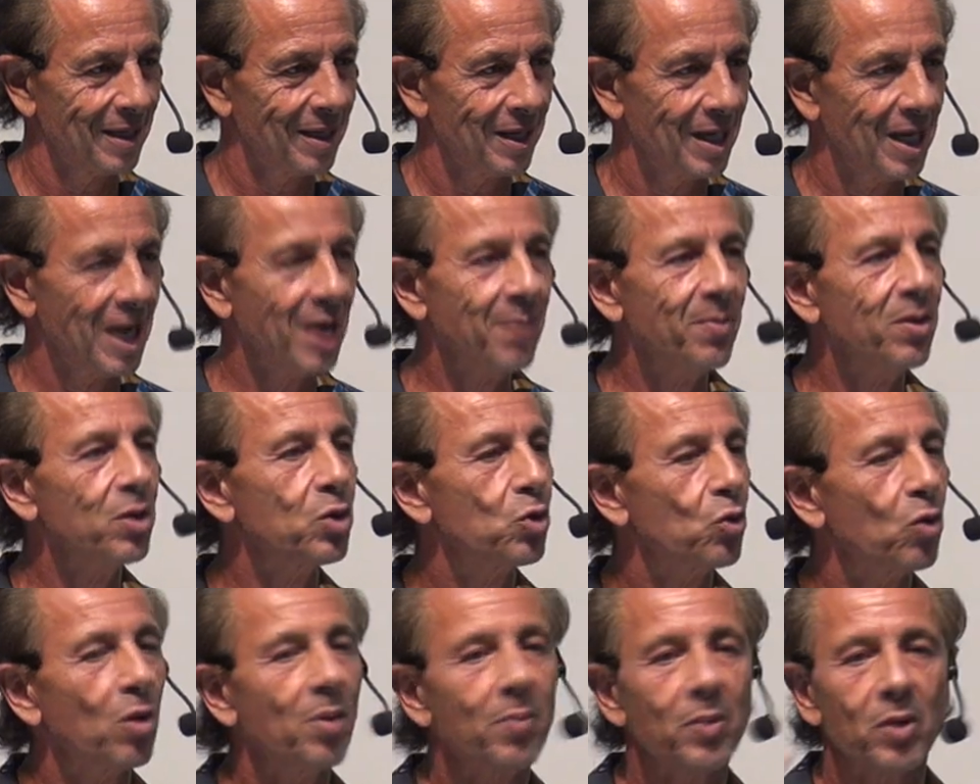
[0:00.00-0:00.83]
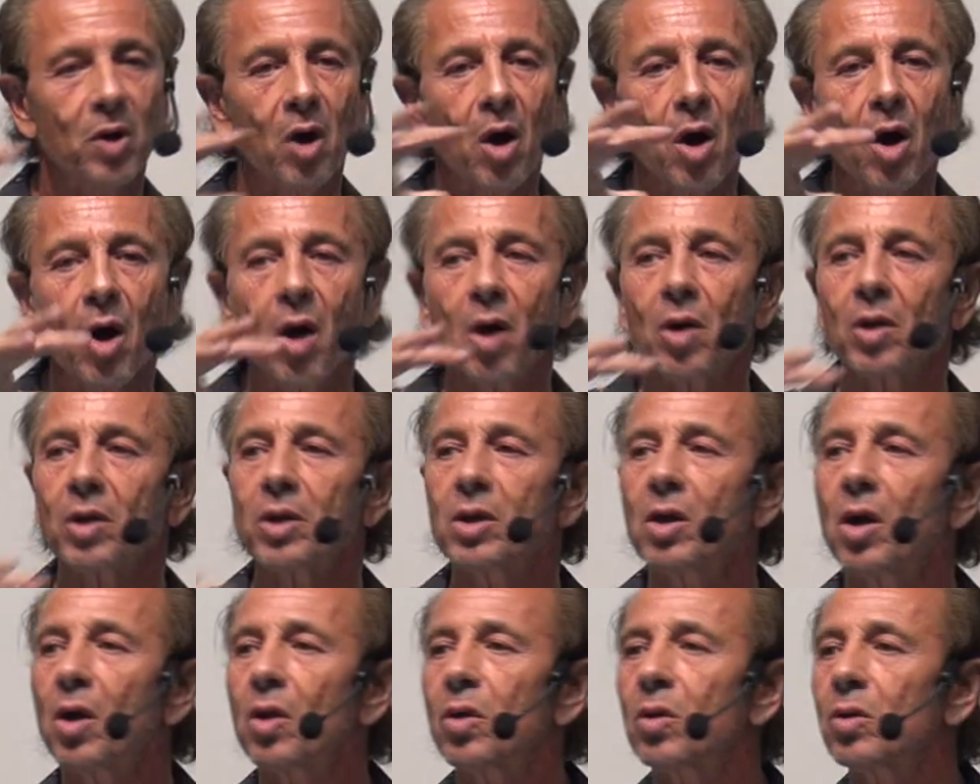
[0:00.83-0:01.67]
Him and Trump and all
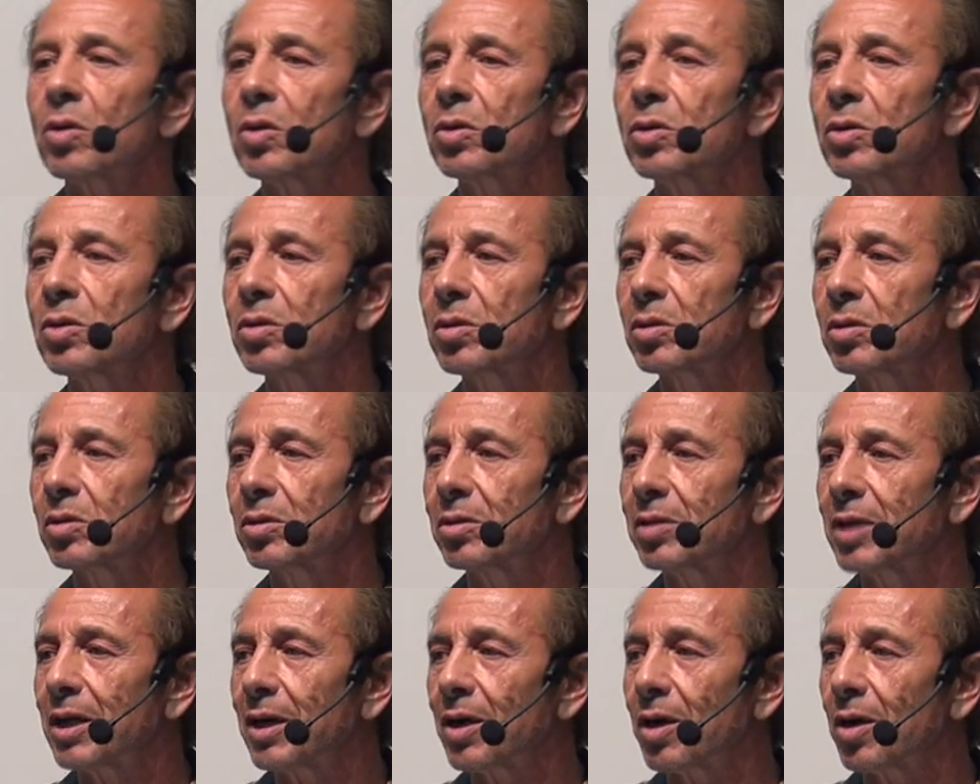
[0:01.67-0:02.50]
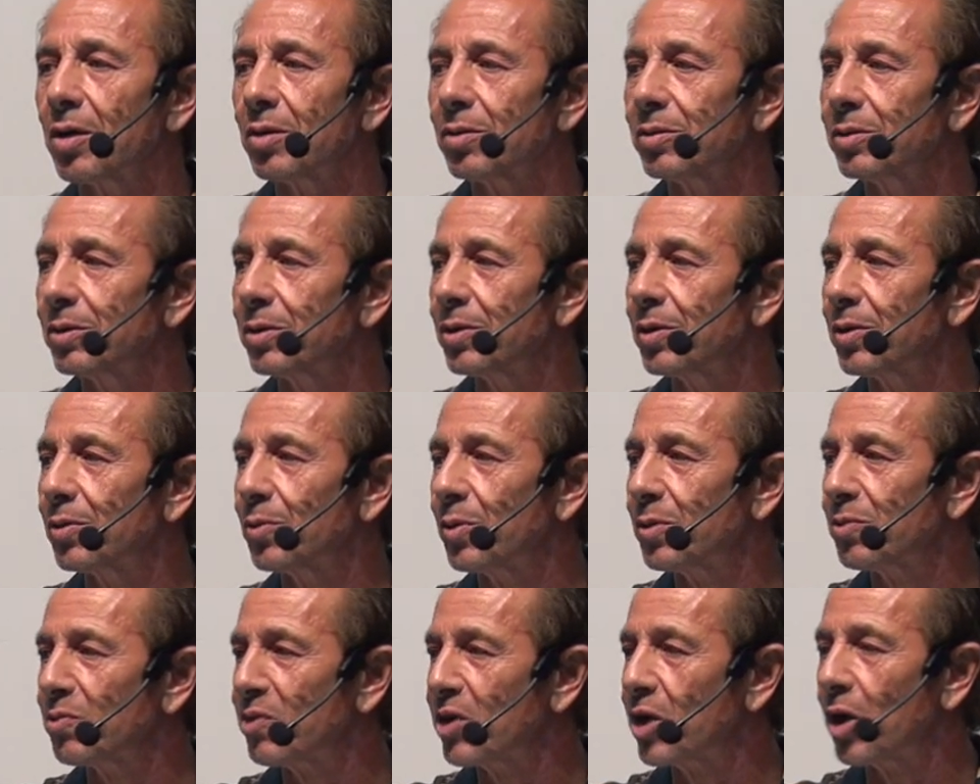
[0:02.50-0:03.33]
the others that are
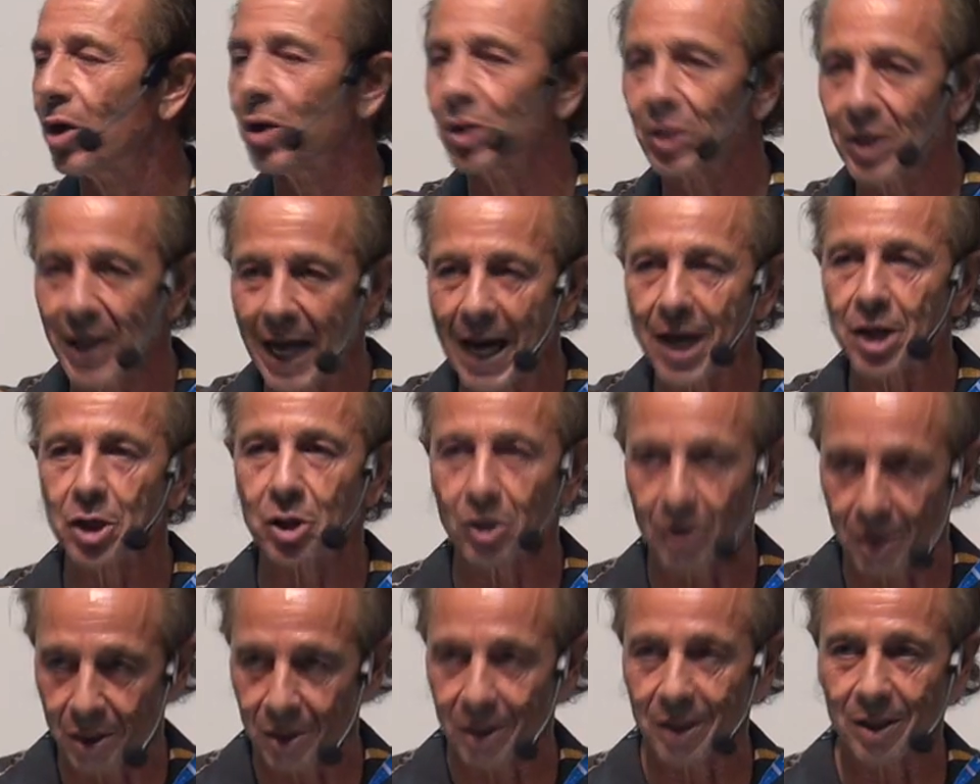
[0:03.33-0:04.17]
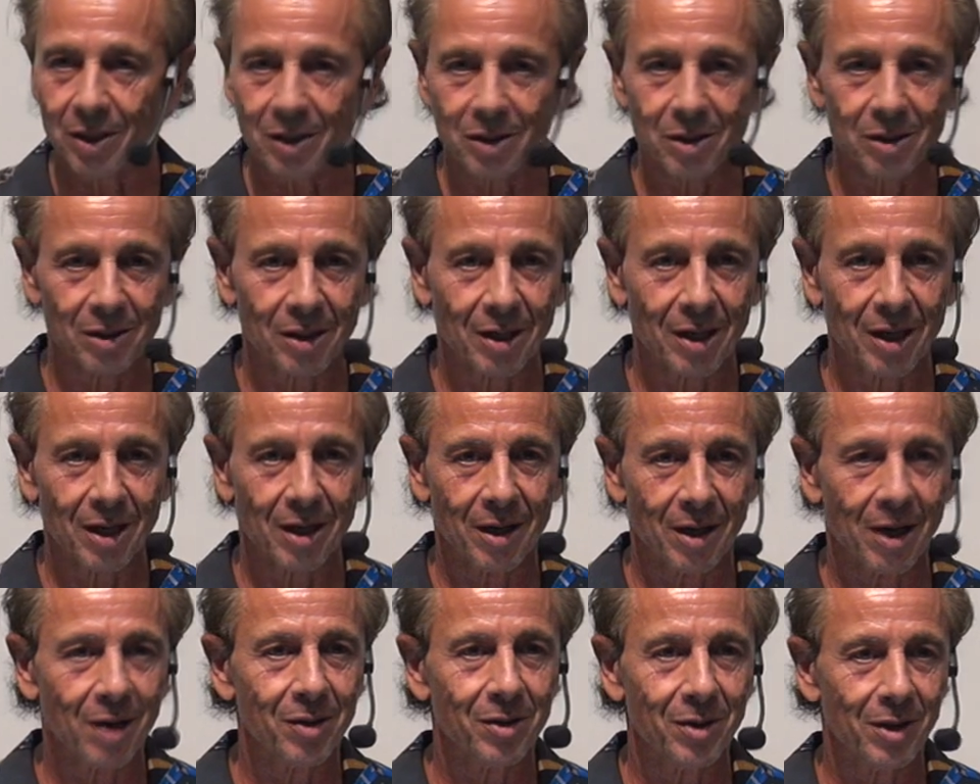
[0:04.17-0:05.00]
what we call nationalists,
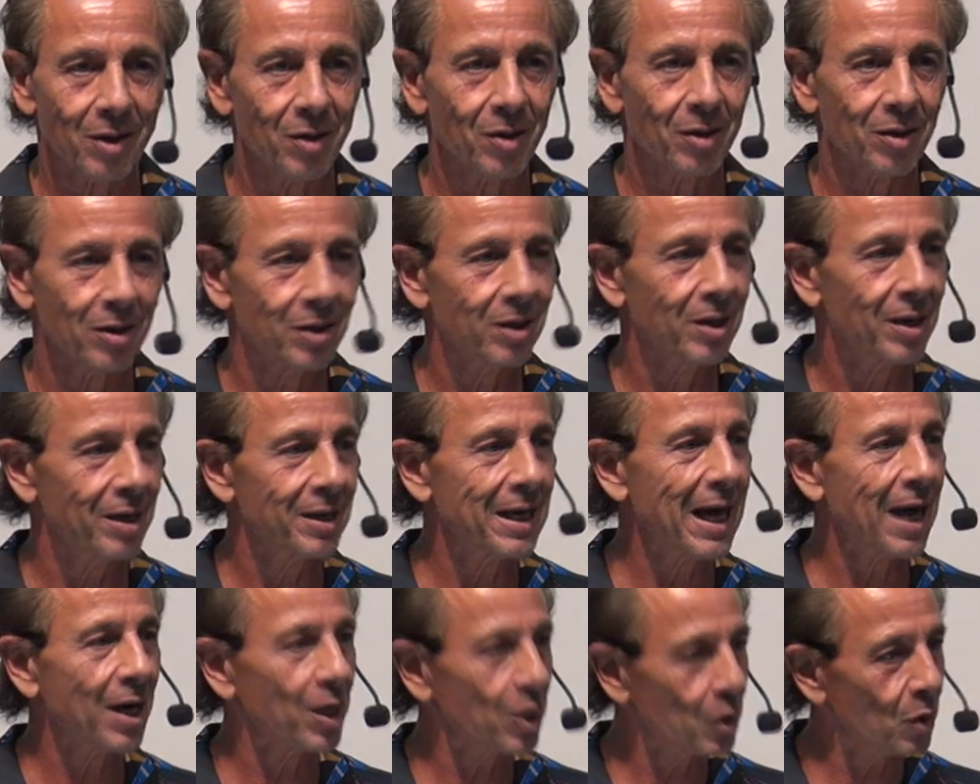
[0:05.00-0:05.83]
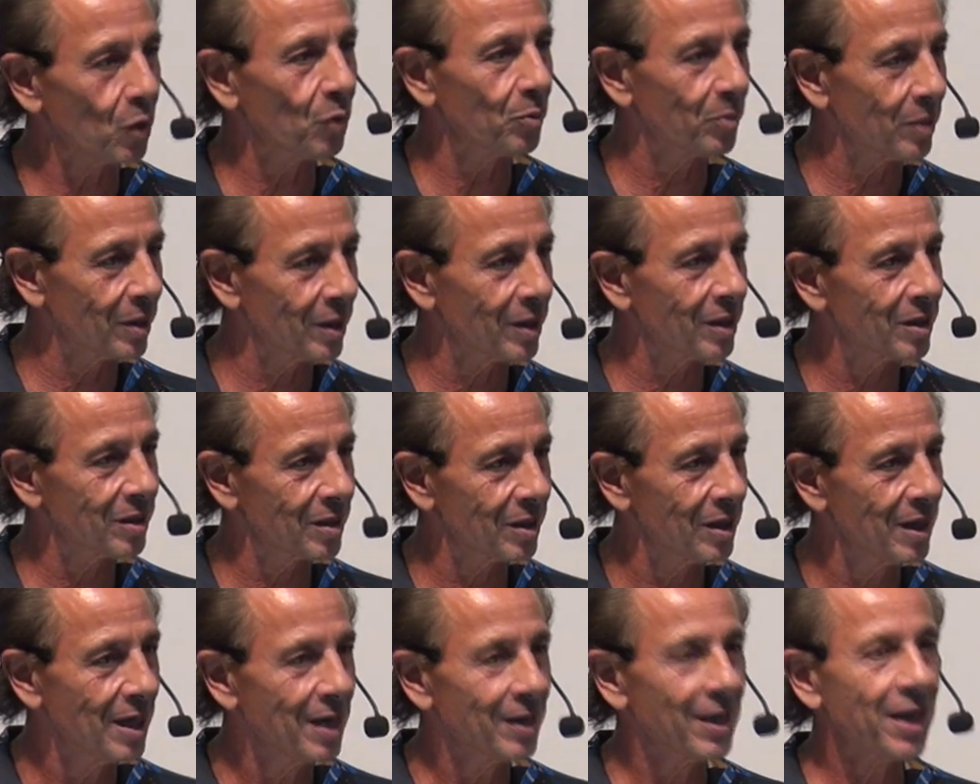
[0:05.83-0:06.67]
or not globalists,
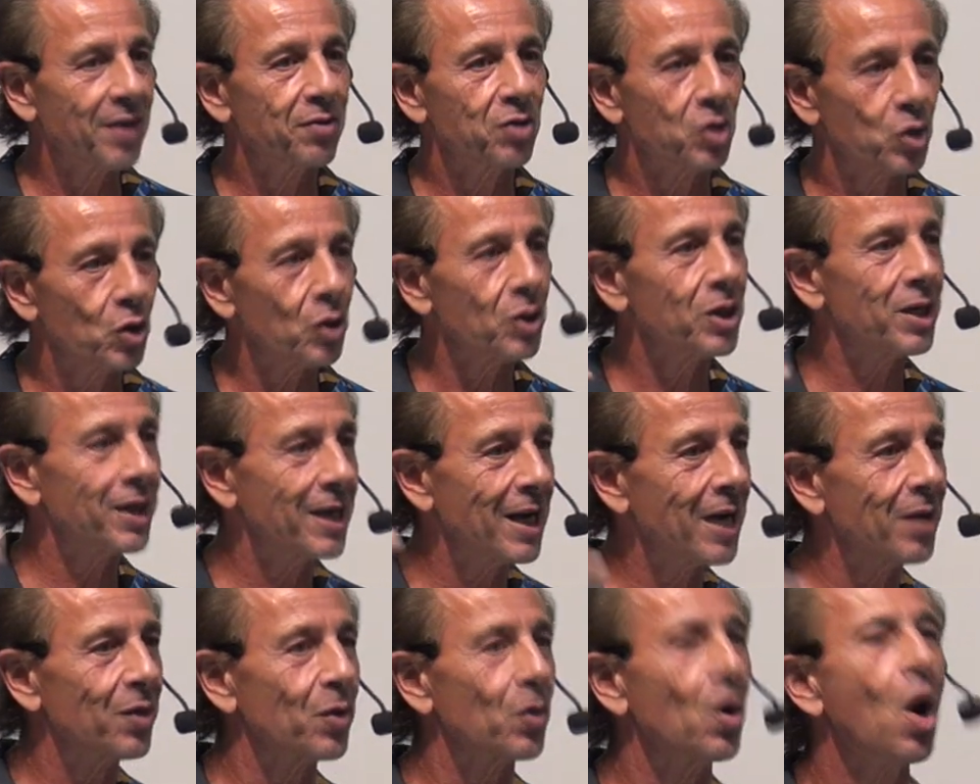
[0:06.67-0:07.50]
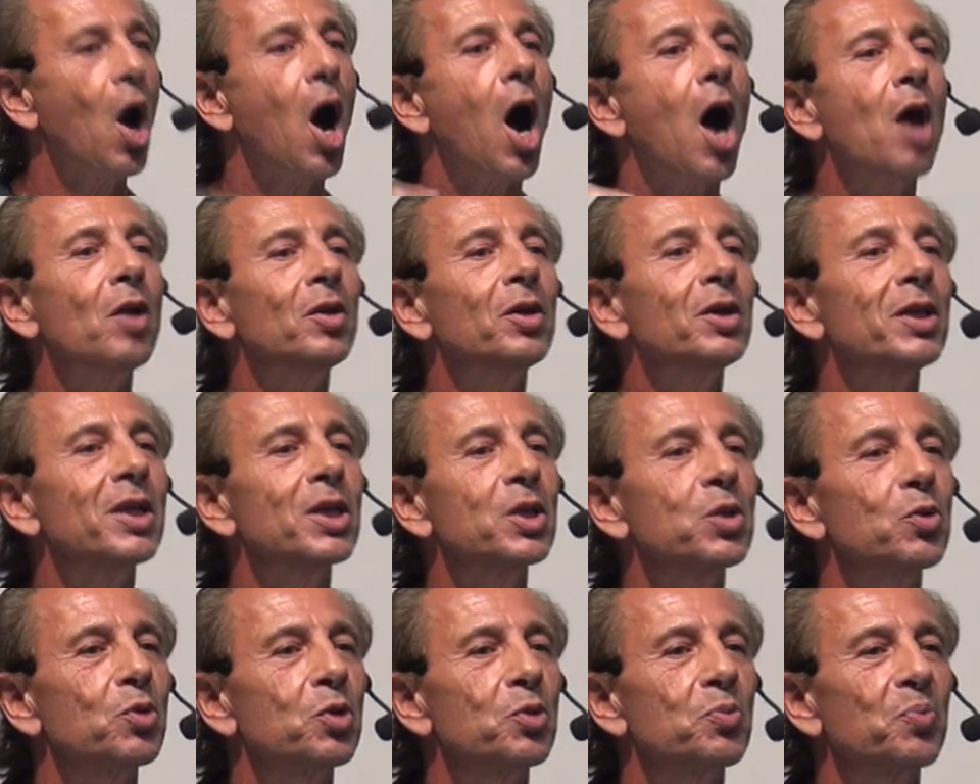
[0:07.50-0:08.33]
they stood together. All of
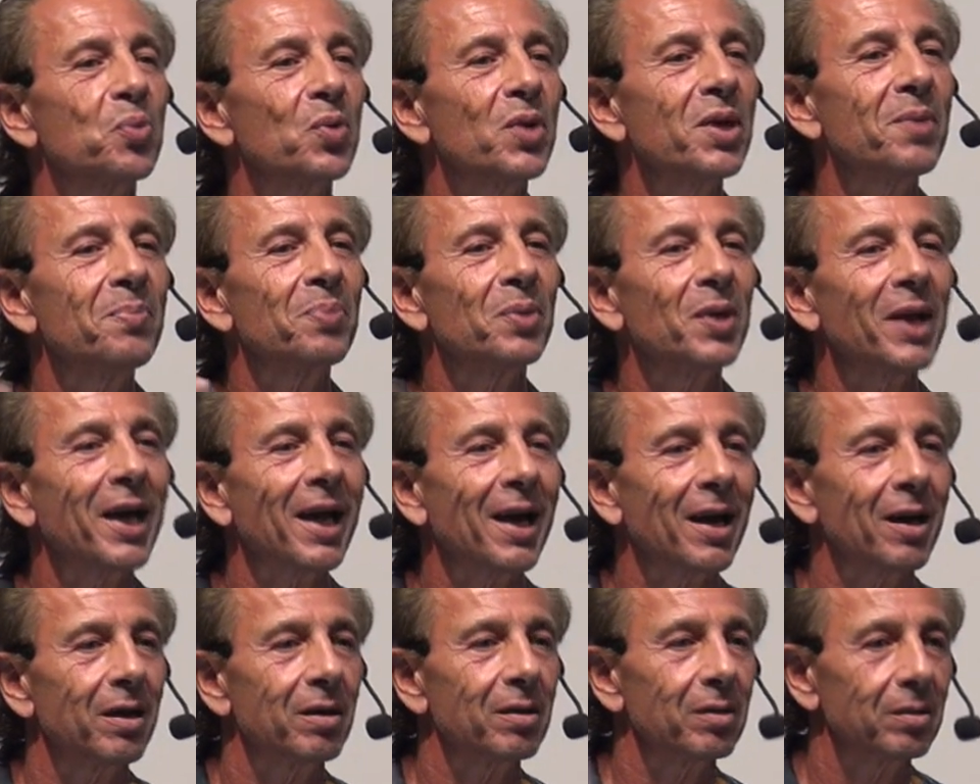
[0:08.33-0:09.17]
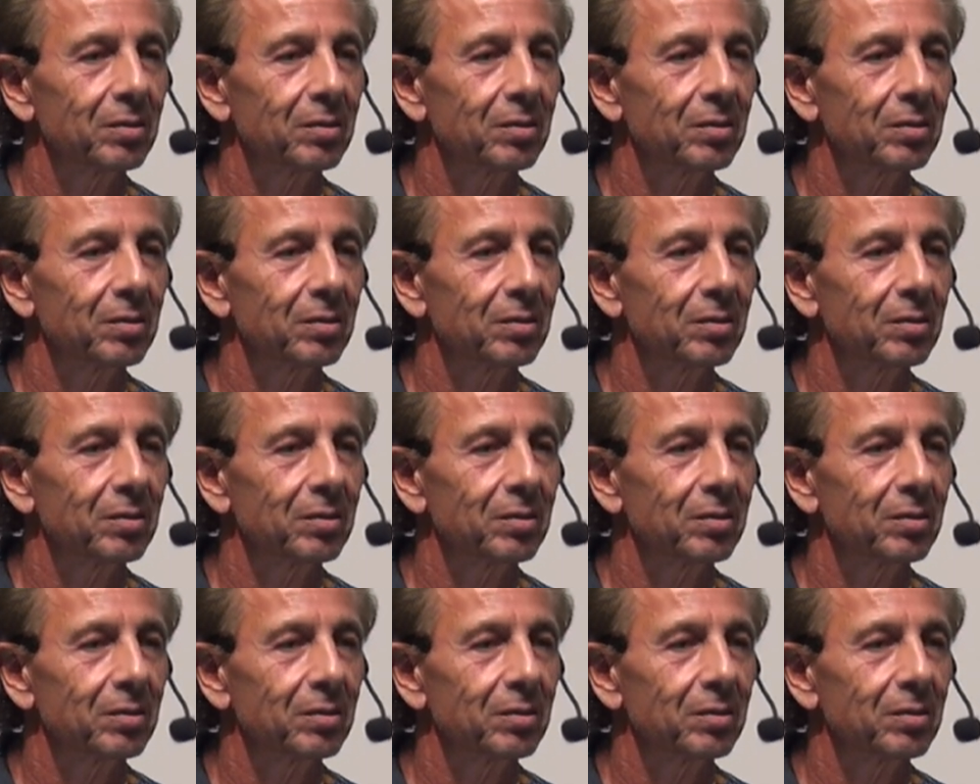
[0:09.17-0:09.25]
this was pre-planned.